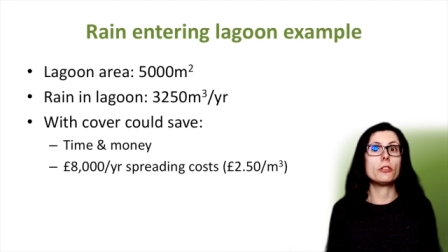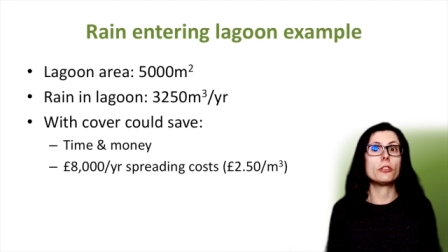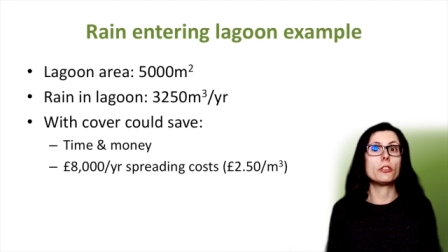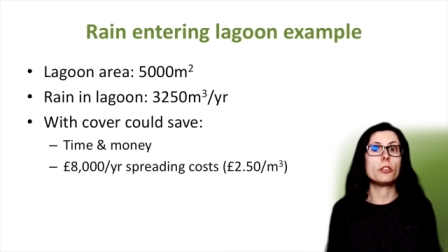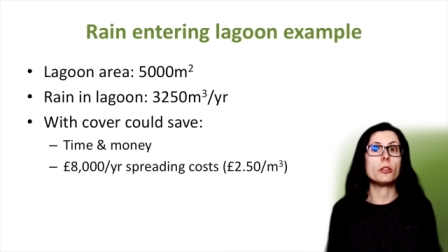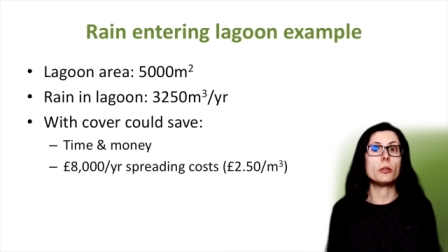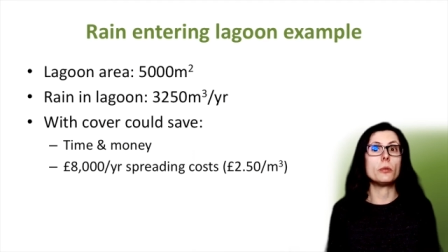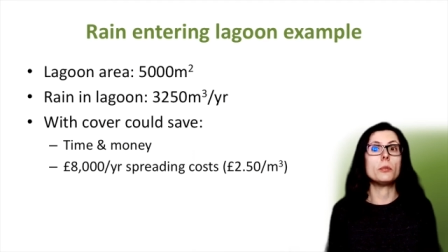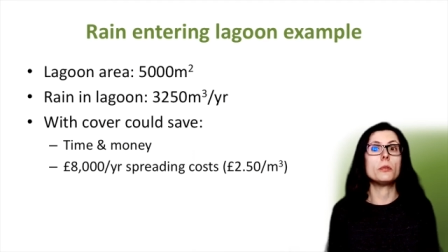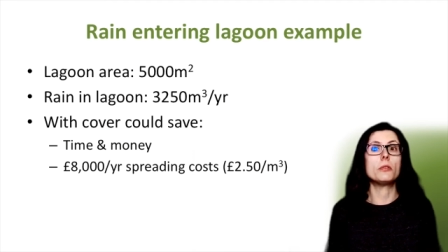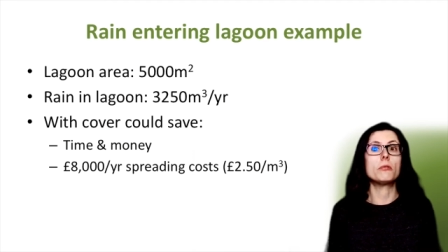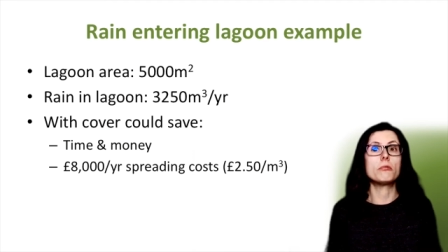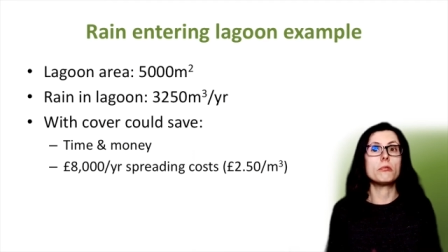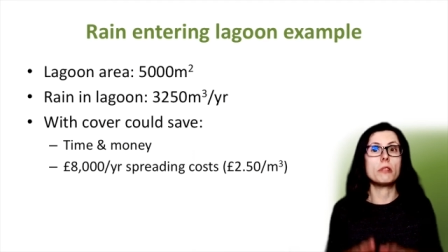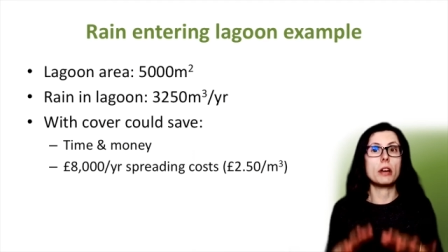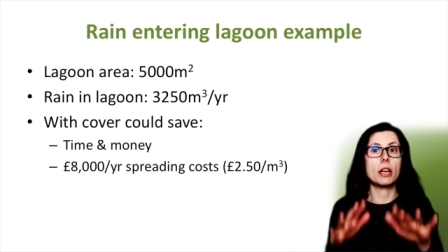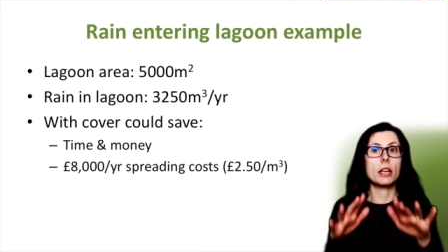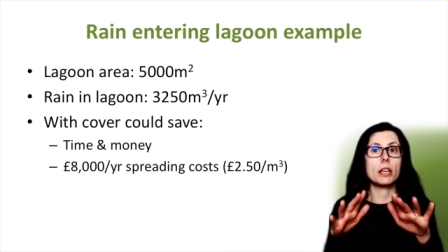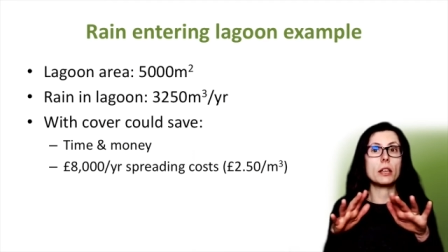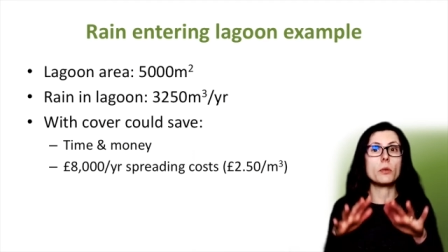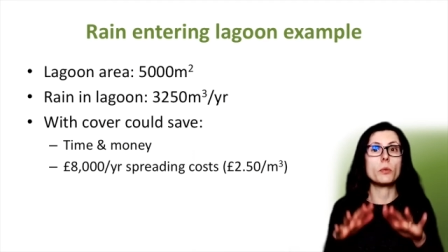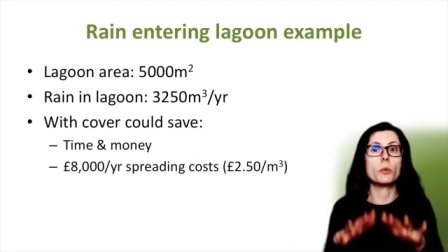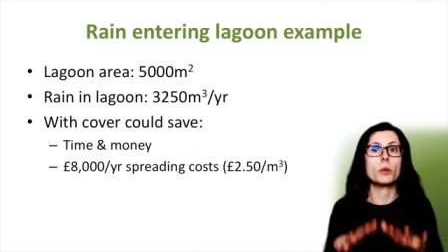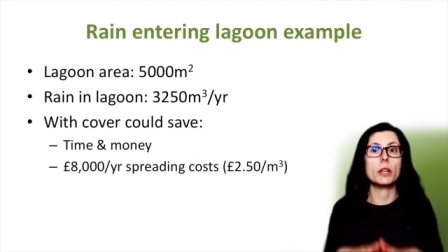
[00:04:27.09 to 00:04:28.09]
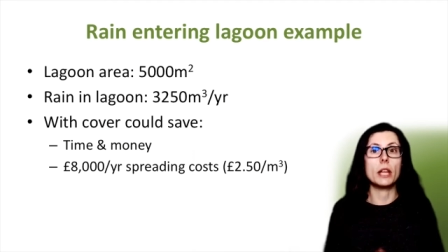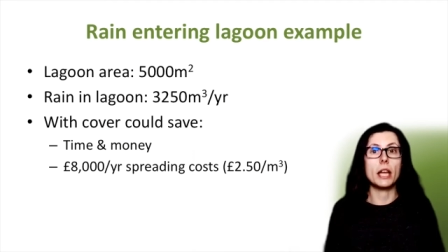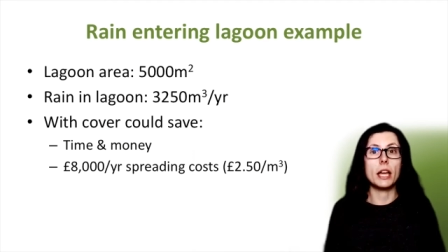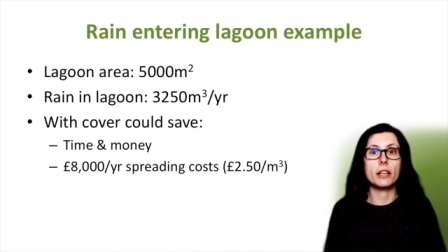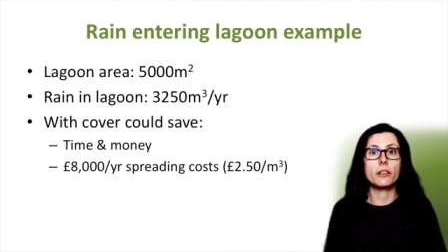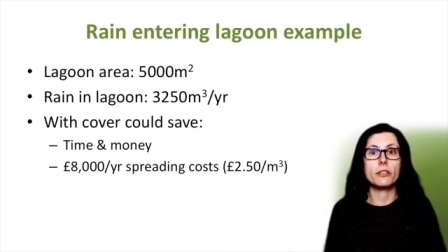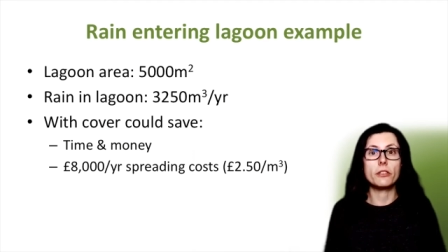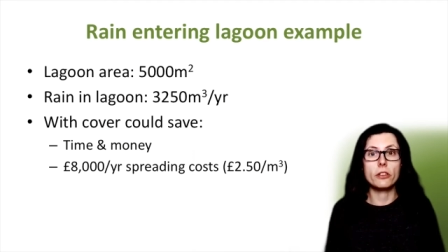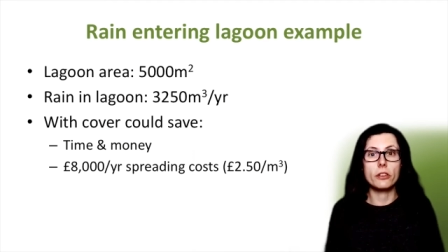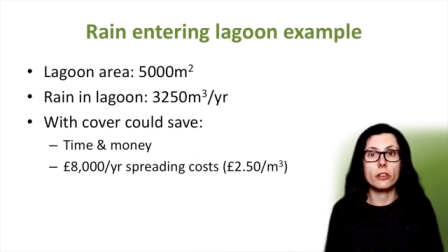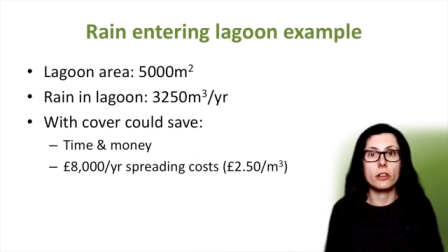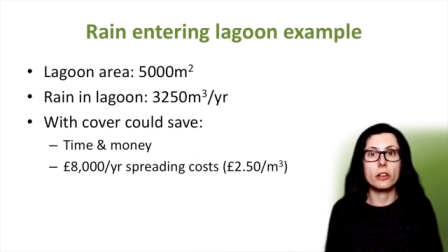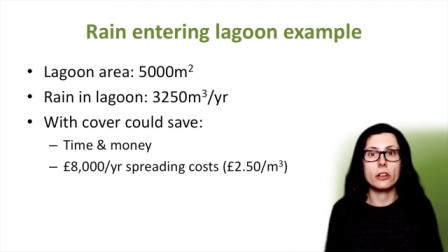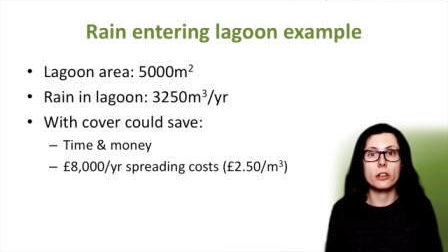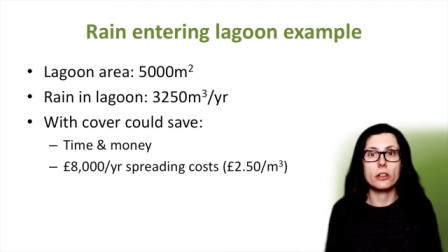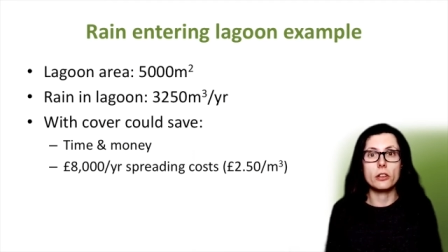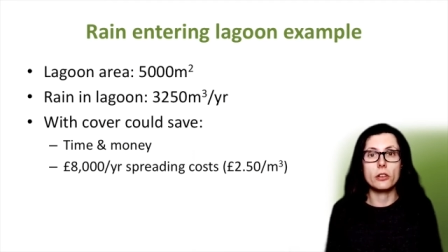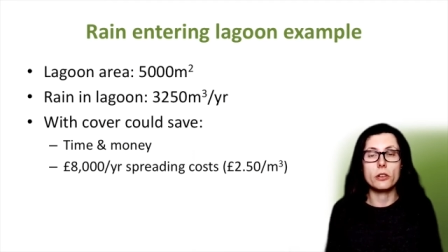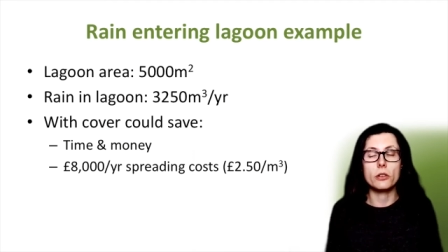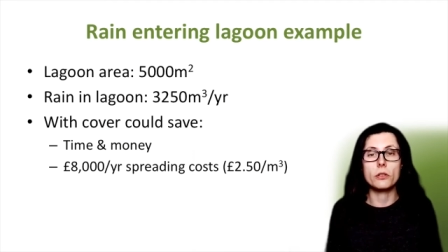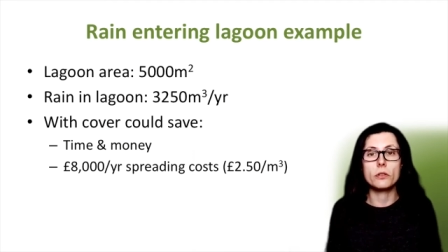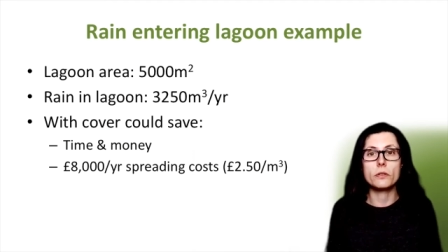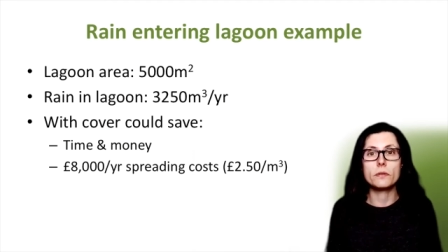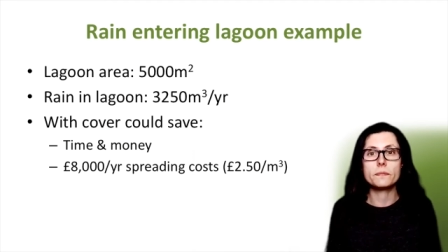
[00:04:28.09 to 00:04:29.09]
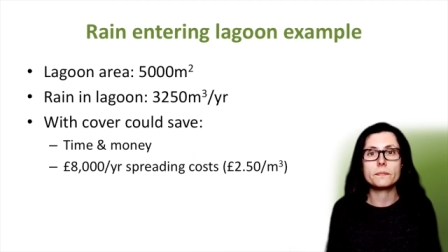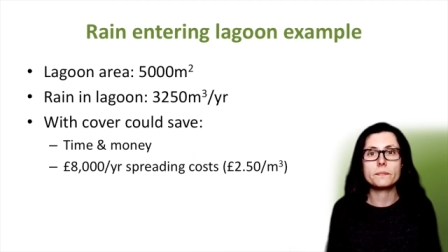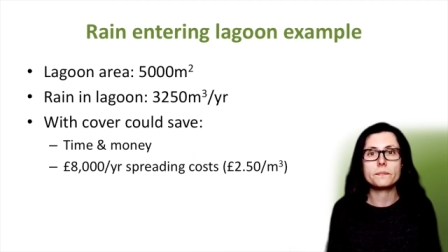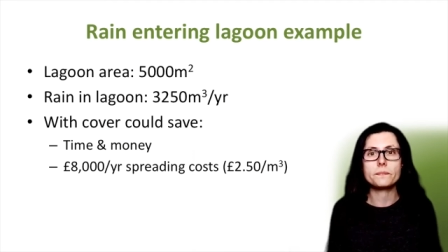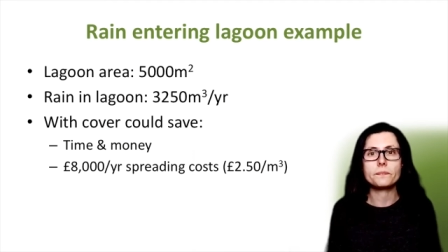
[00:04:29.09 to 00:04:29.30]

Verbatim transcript: cubed of rain will enter the lagoon.